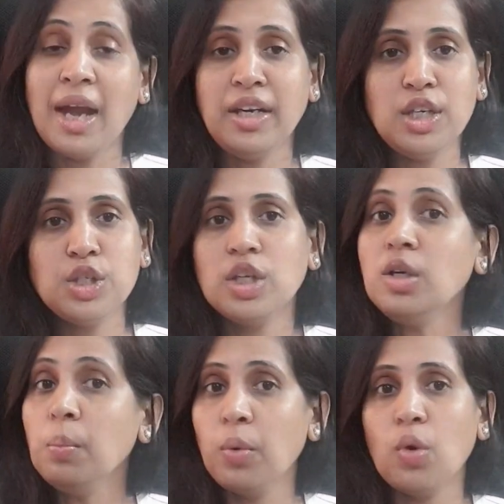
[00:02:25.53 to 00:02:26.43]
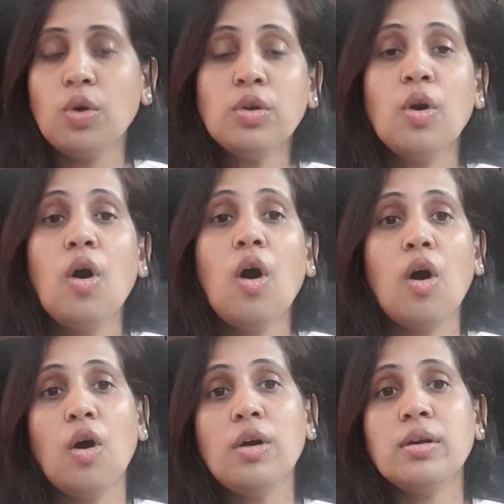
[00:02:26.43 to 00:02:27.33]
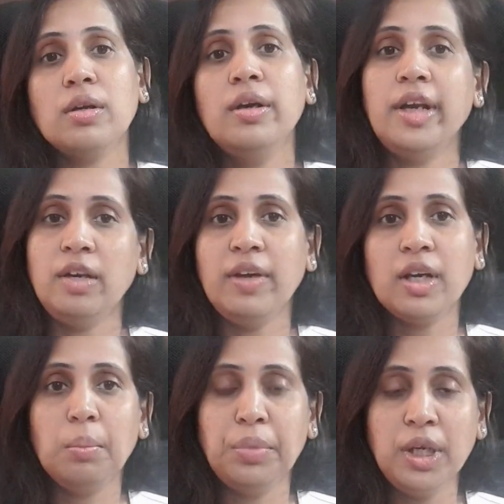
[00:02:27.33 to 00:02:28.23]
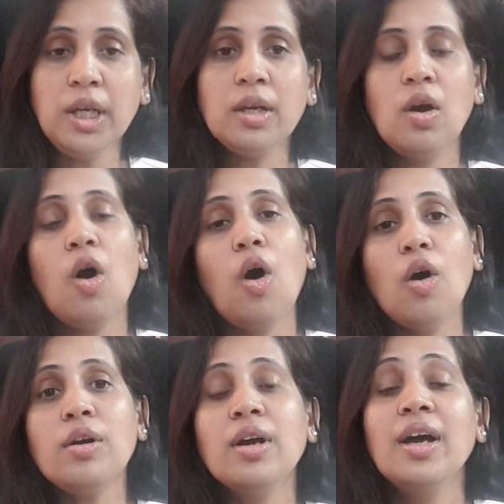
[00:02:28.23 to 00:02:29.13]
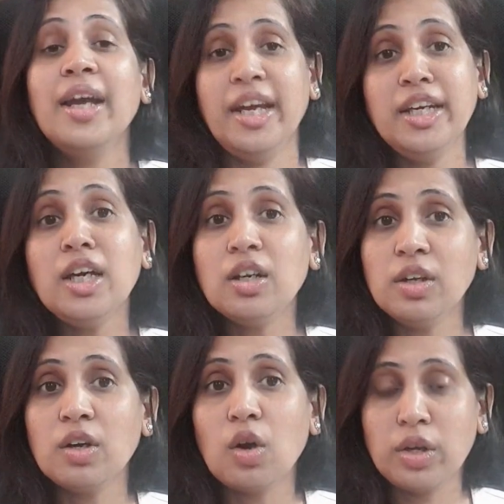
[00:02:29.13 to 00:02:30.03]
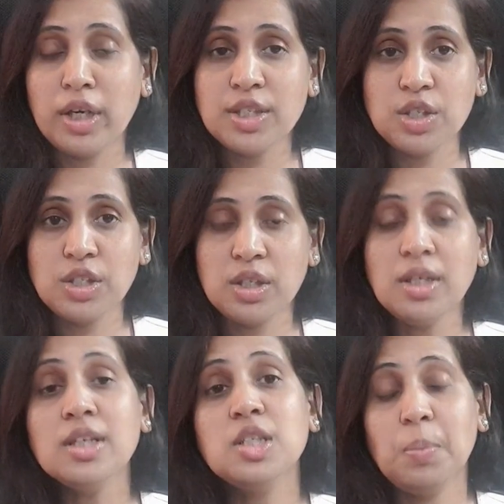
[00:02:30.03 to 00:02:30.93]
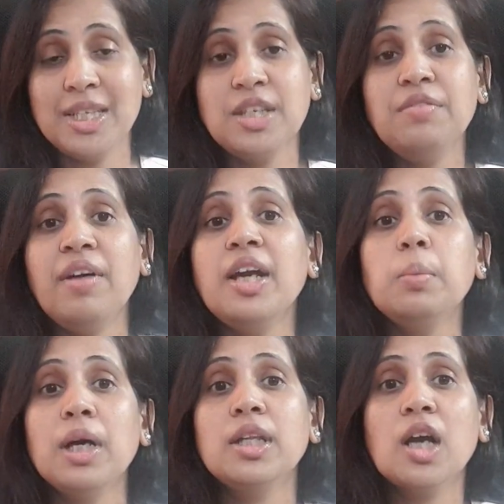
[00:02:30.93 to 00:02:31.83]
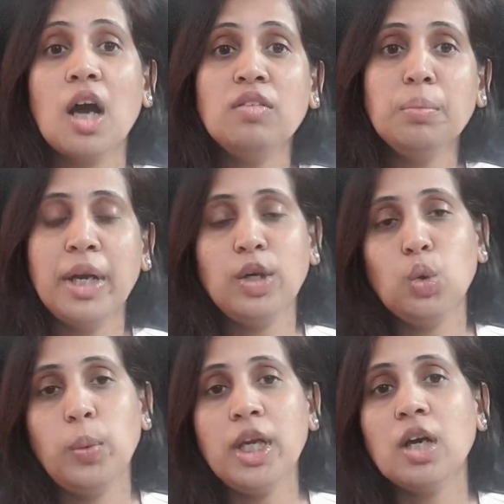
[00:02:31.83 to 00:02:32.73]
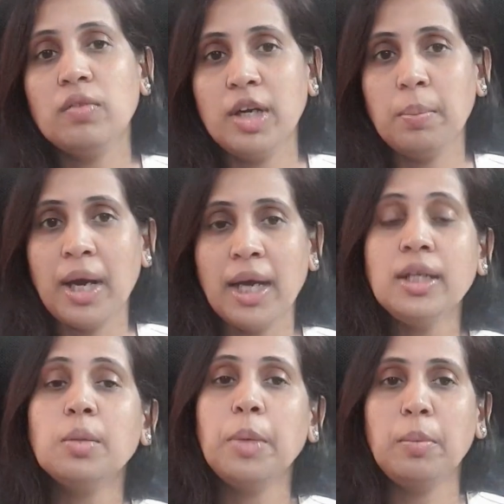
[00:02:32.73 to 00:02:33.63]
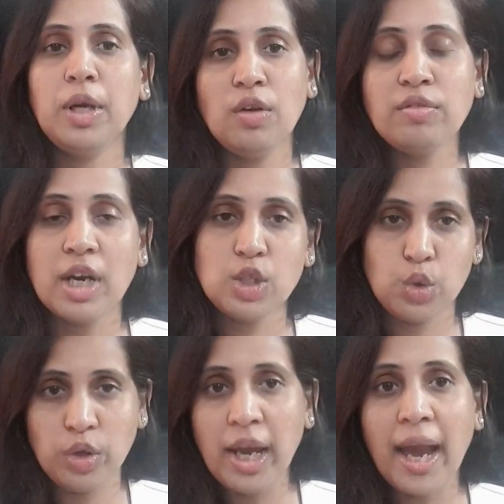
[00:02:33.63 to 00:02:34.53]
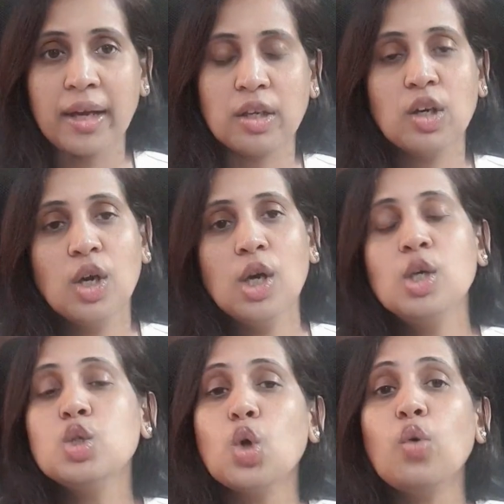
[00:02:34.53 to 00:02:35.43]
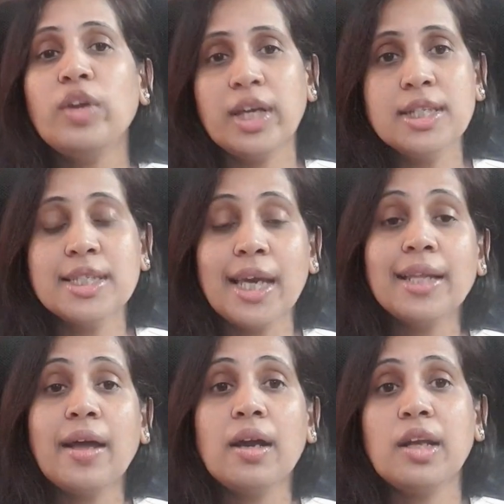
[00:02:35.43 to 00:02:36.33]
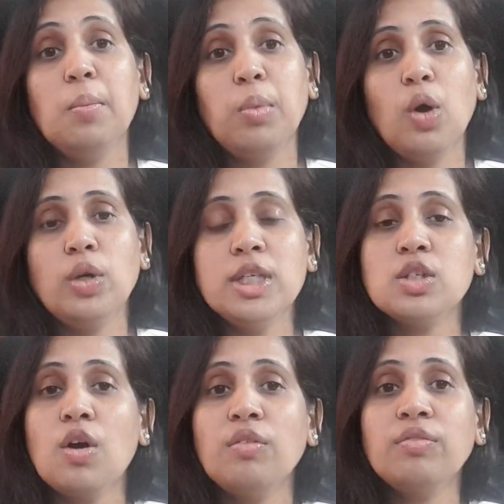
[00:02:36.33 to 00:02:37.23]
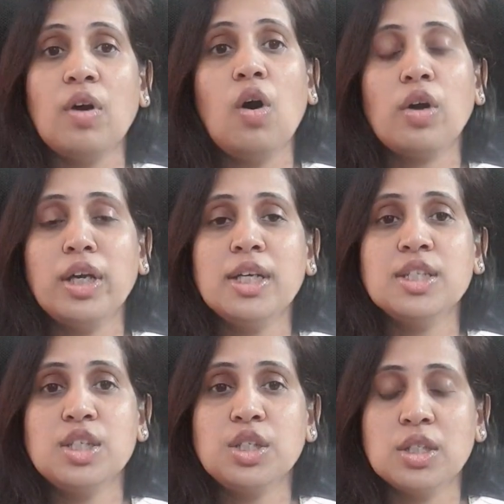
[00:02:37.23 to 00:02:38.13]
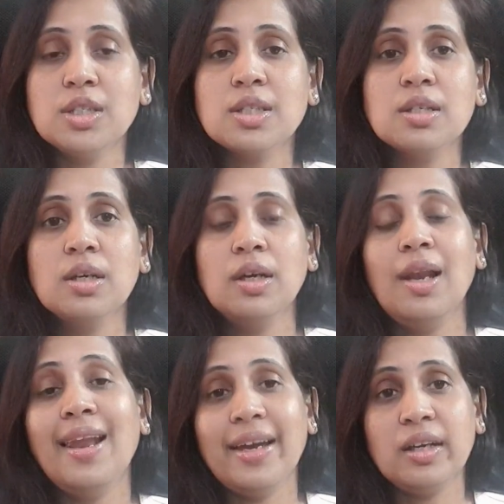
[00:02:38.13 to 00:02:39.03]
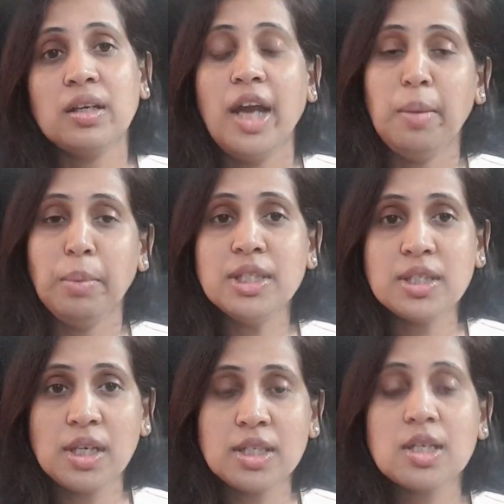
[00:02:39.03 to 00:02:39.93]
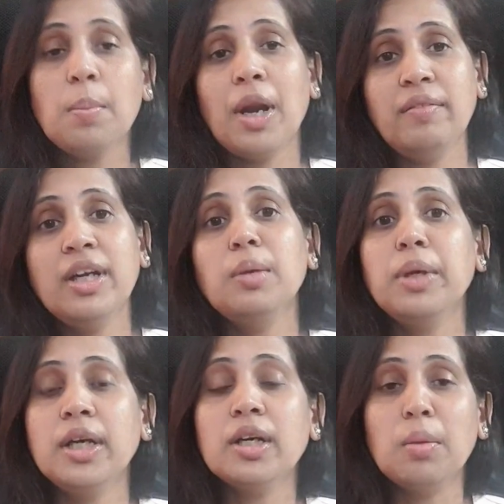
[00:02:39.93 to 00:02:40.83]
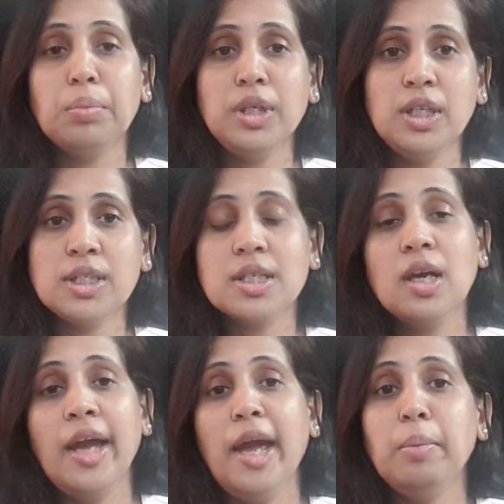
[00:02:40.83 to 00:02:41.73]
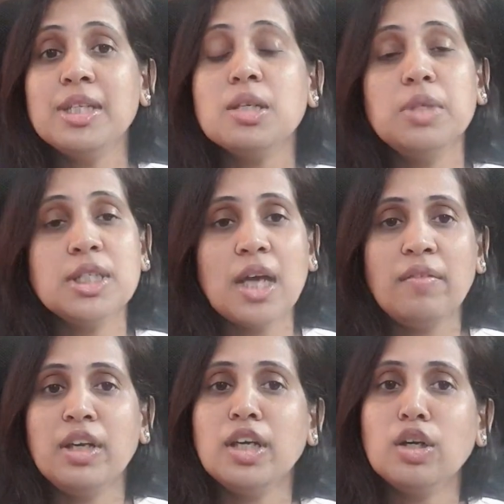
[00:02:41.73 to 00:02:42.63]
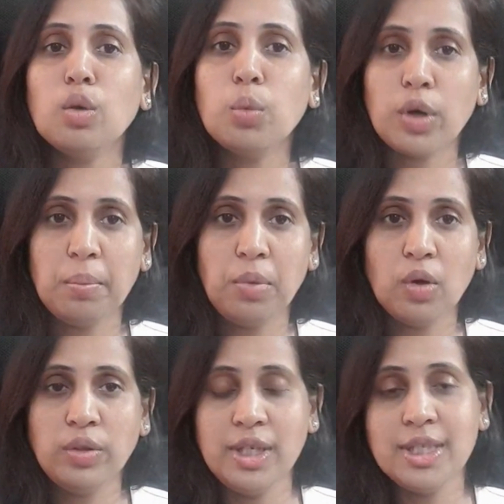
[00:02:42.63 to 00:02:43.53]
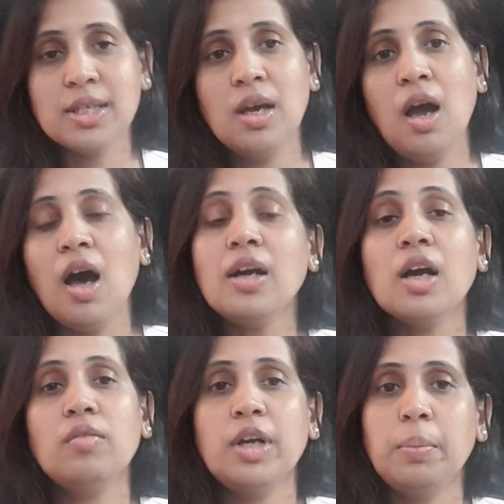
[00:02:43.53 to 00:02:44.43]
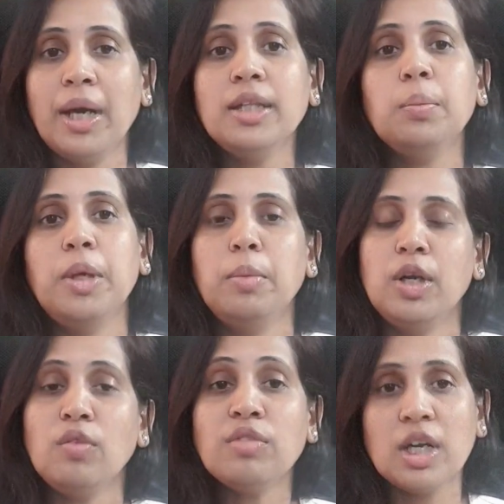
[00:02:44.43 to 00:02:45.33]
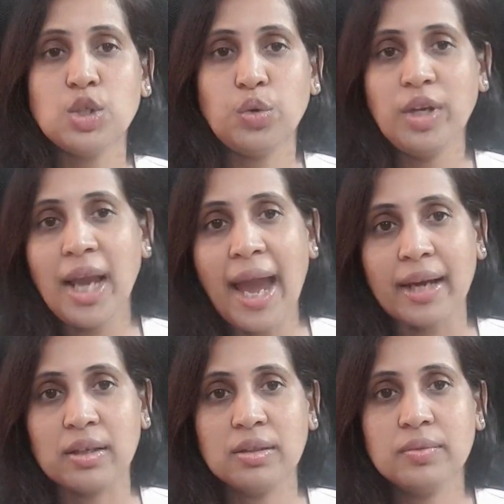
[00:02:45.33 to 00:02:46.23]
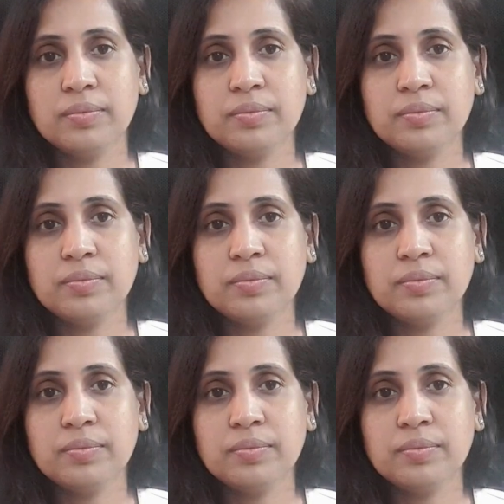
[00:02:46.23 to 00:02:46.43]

plantation, port or railway company, or any other organization specified by the government to be covered by the Payment of Gratuity Act. So we can say that employees of organizations like MNCs, private limited companies, MSMEs having 10 or more employees are covered by the Payment of Gratuity Act.